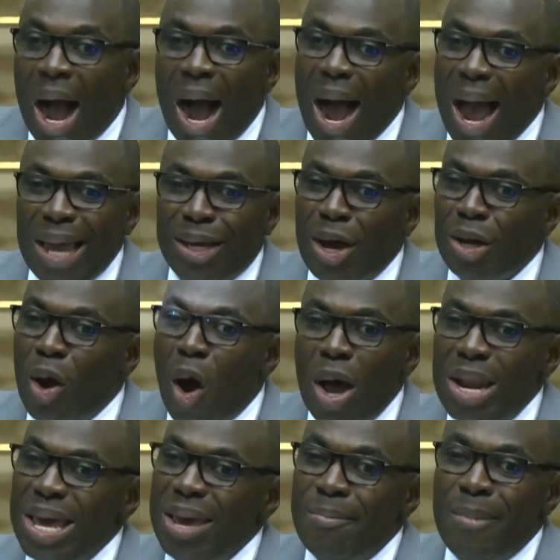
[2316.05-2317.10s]
I could
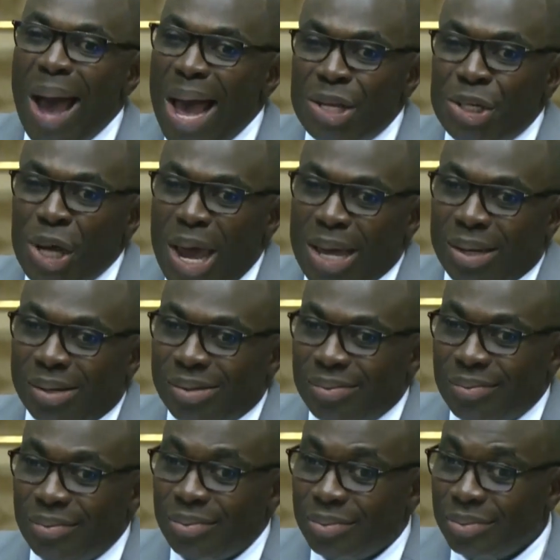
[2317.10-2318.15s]
only
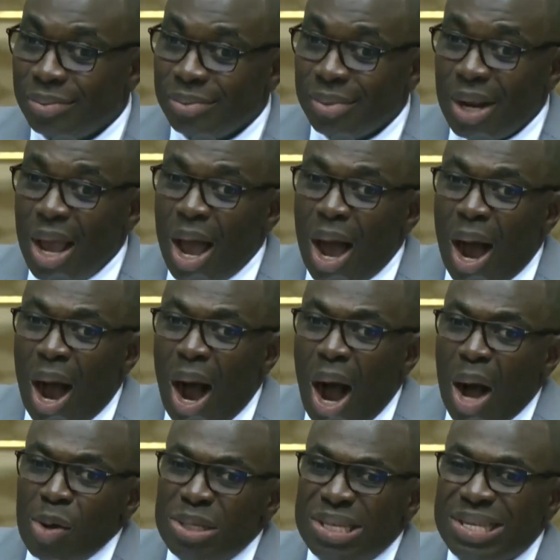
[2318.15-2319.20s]
imagine
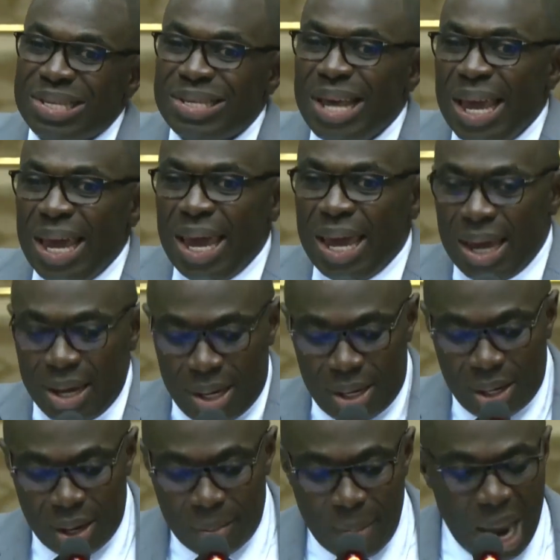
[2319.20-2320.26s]
how
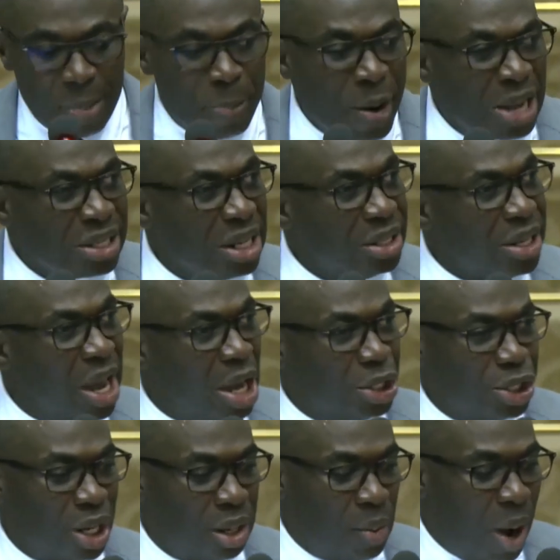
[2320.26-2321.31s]
stinging my
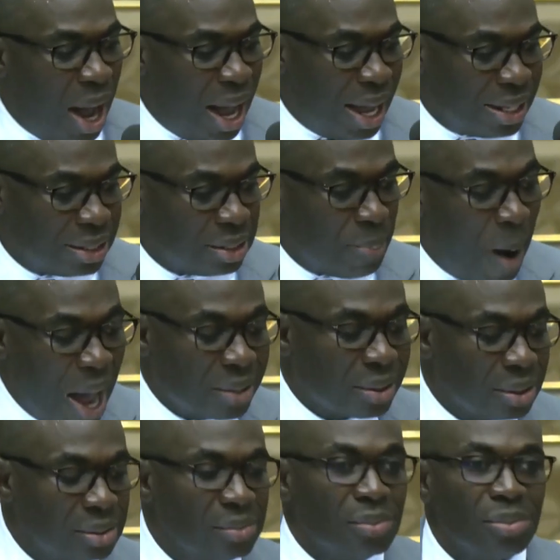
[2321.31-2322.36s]
presentation was, but
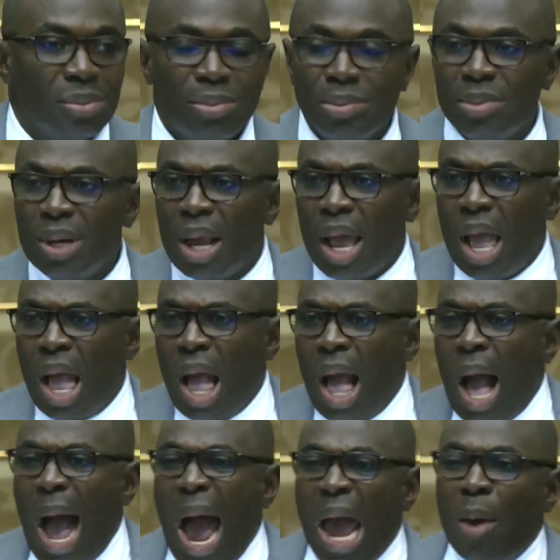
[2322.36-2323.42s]

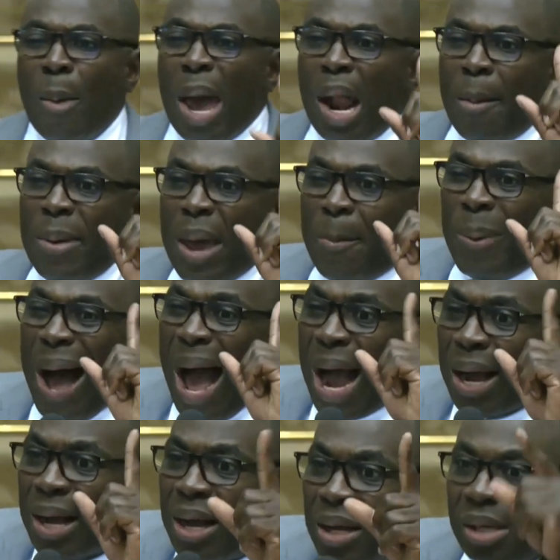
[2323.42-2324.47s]
I will be
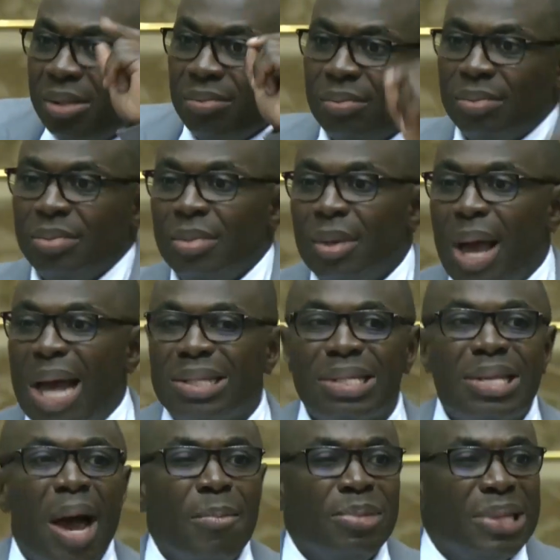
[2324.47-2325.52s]
back at
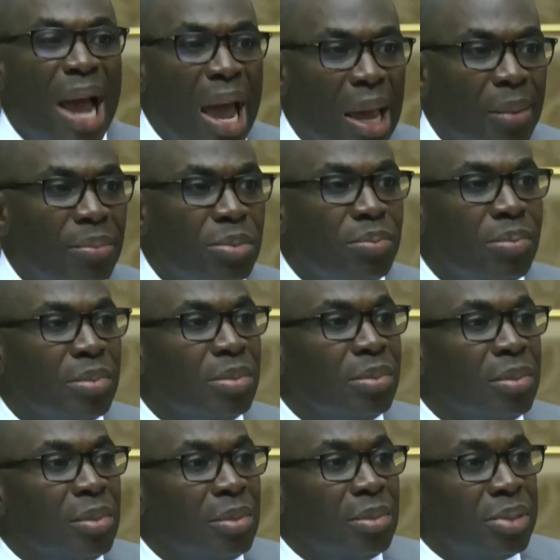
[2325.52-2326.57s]
some time
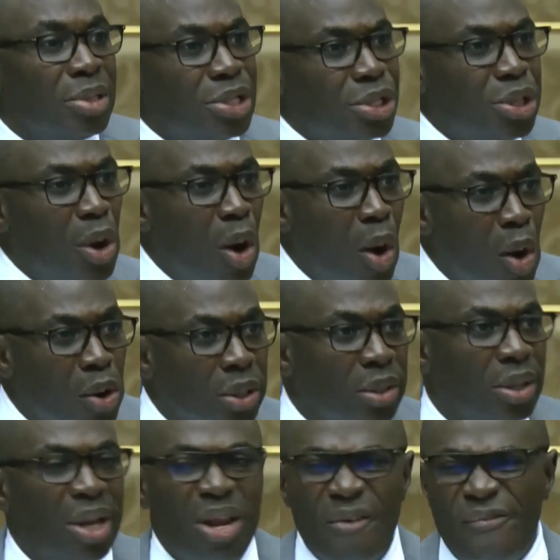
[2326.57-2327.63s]

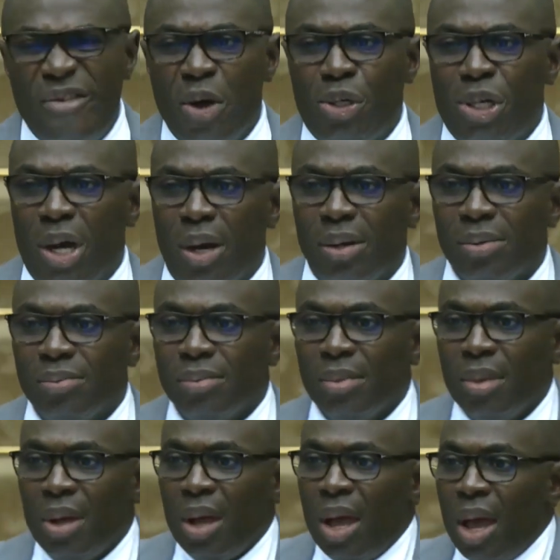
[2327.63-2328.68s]
soon in the future.
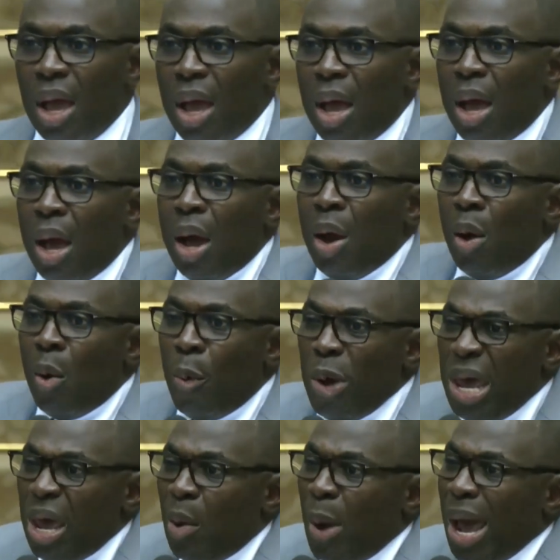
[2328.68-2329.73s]

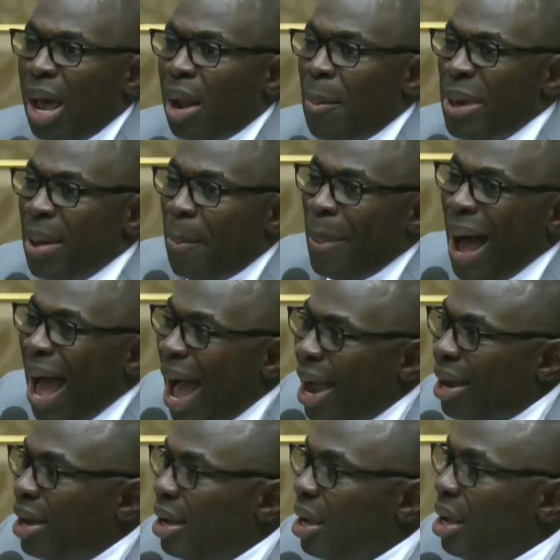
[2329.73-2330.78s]
We will be back